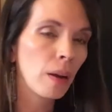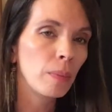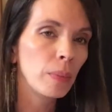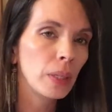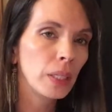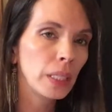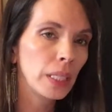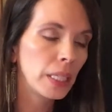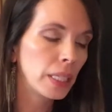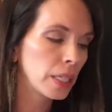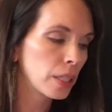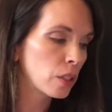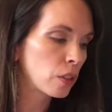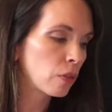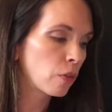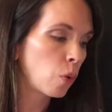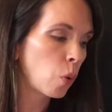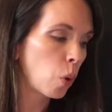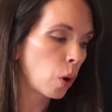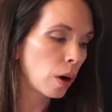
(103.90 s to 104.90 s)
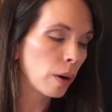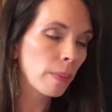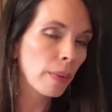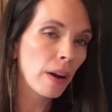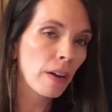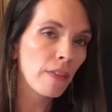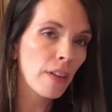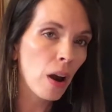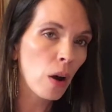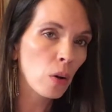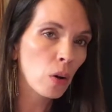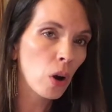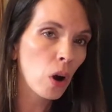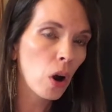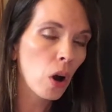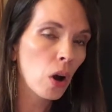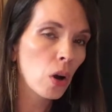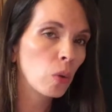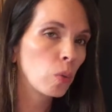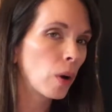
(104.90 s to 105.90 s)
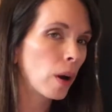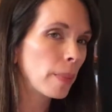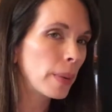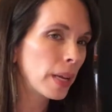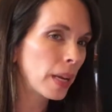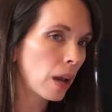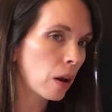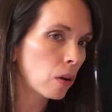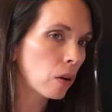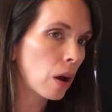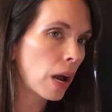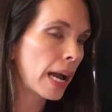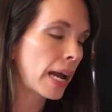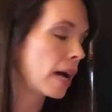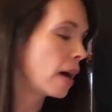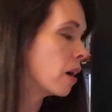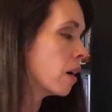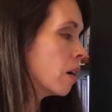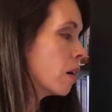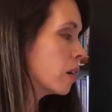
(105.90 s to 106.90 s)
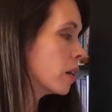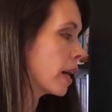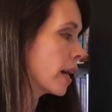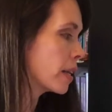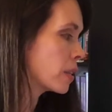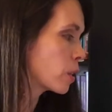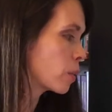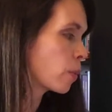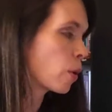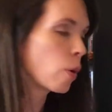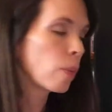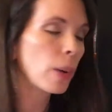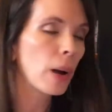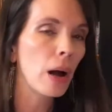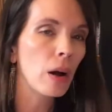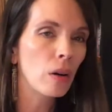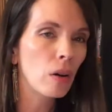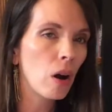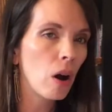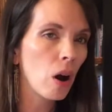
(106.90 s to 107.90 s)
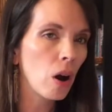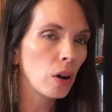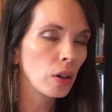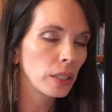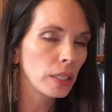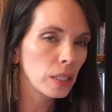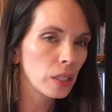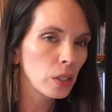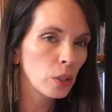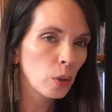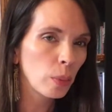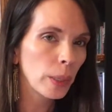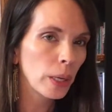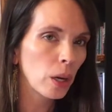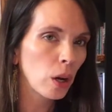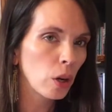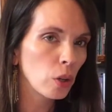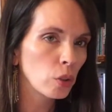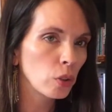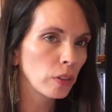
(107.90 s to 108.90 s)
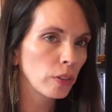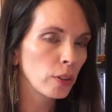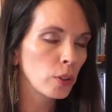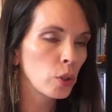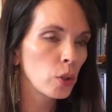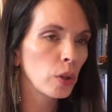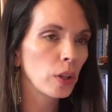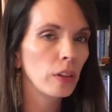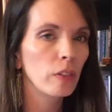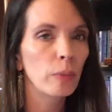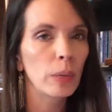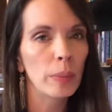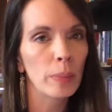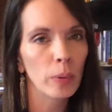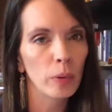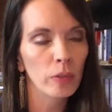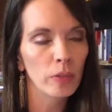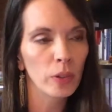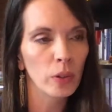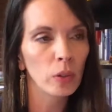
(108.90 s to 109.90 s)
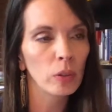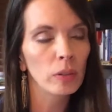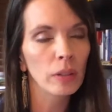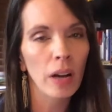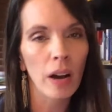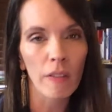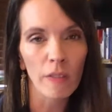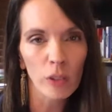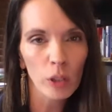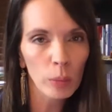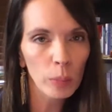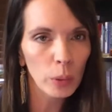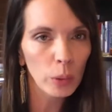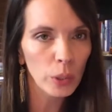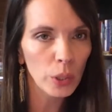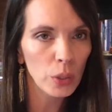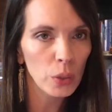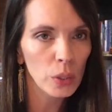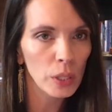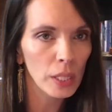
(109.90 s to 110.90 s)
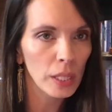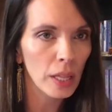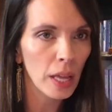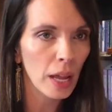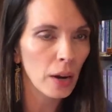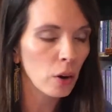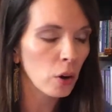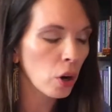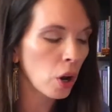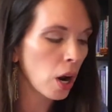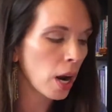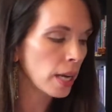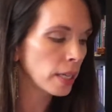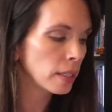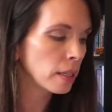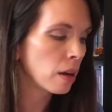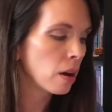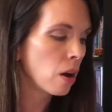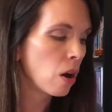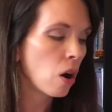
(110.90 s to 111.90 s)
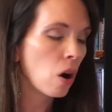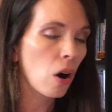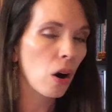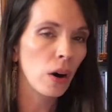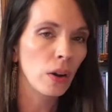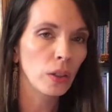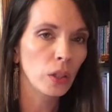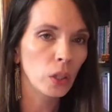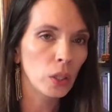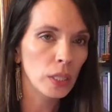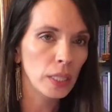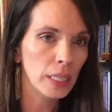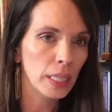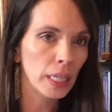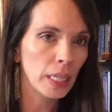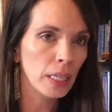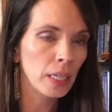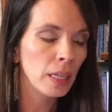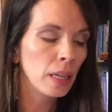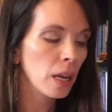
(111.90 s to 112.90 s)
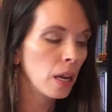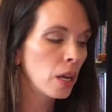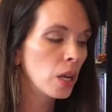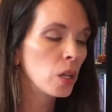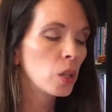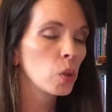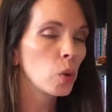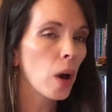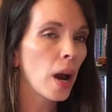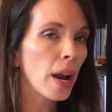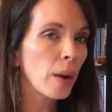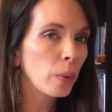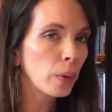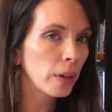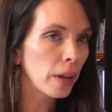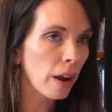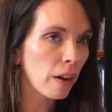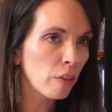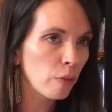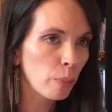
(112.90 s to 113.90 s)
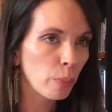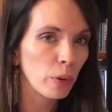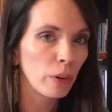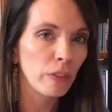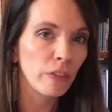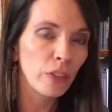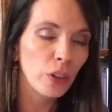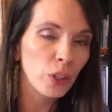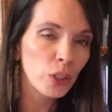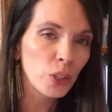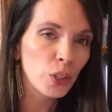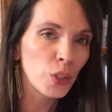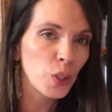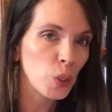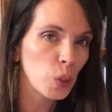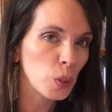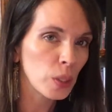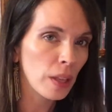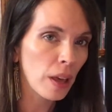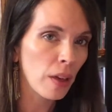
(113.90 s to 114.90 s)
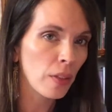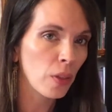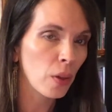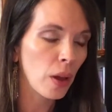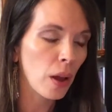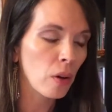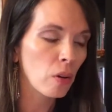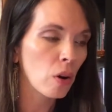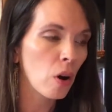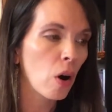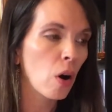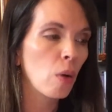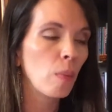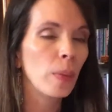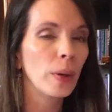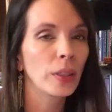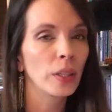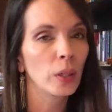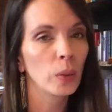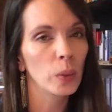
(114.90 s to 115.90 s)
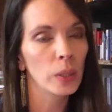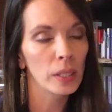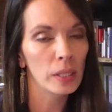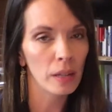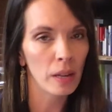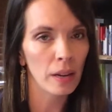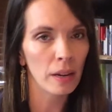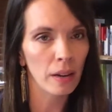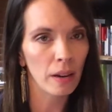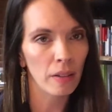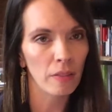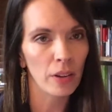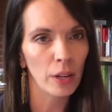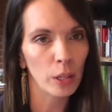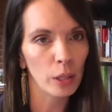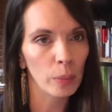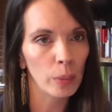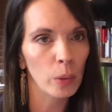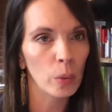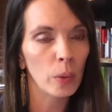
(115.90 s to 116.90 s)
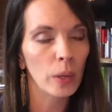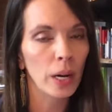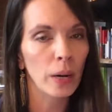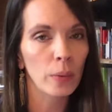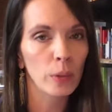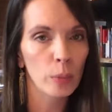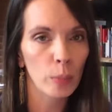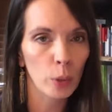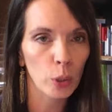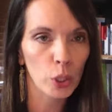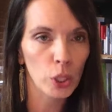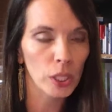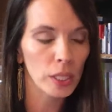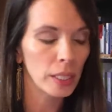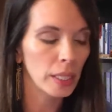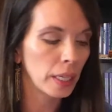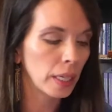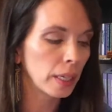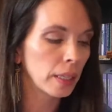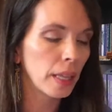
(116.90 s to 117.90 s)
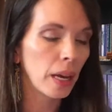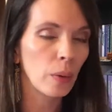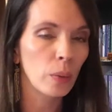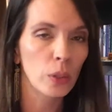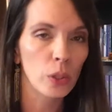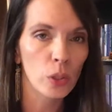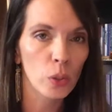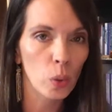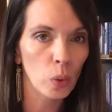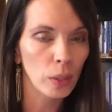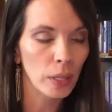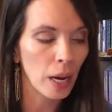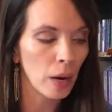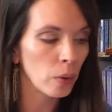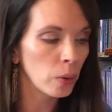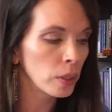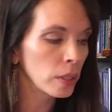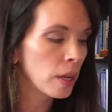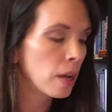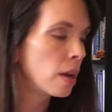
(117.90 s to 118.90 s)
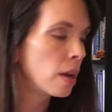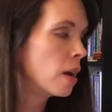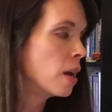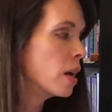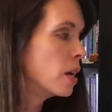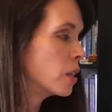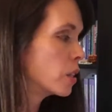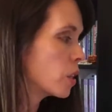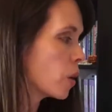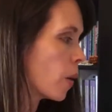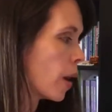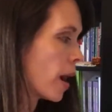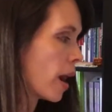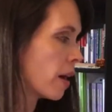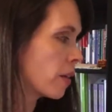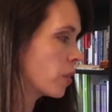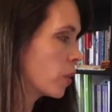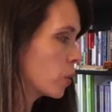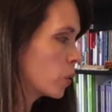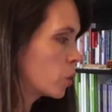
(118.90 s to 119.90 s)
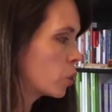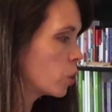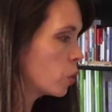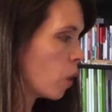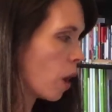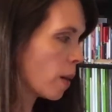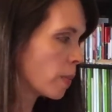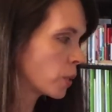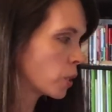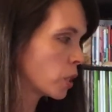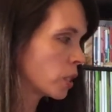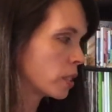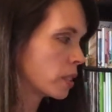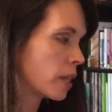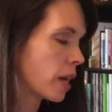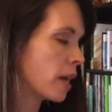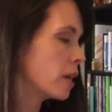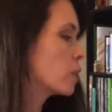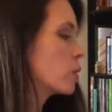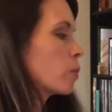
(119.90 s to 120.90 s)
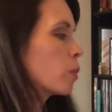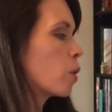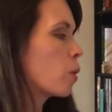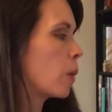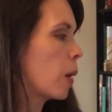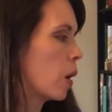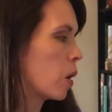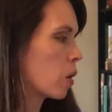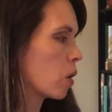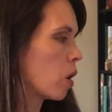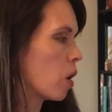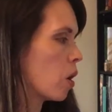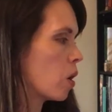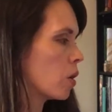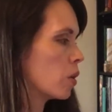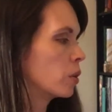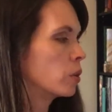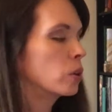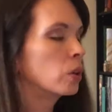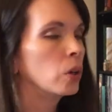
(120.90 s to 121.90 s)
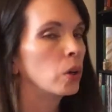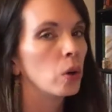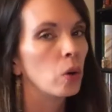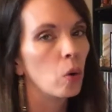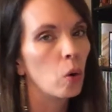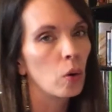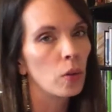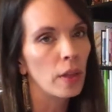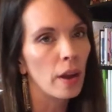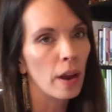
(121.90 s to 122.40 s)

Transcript: cleanest form of alcohol, rubbing alcohol, isopropyl alcohol. It's a little bit controversial if people feel comfortable using that or not on their skin. So I would have preferred to use ethyl alcohol, but there was none available when I was purchasing it. That was sold out. So I had those two options, the isopropyl alcohol or the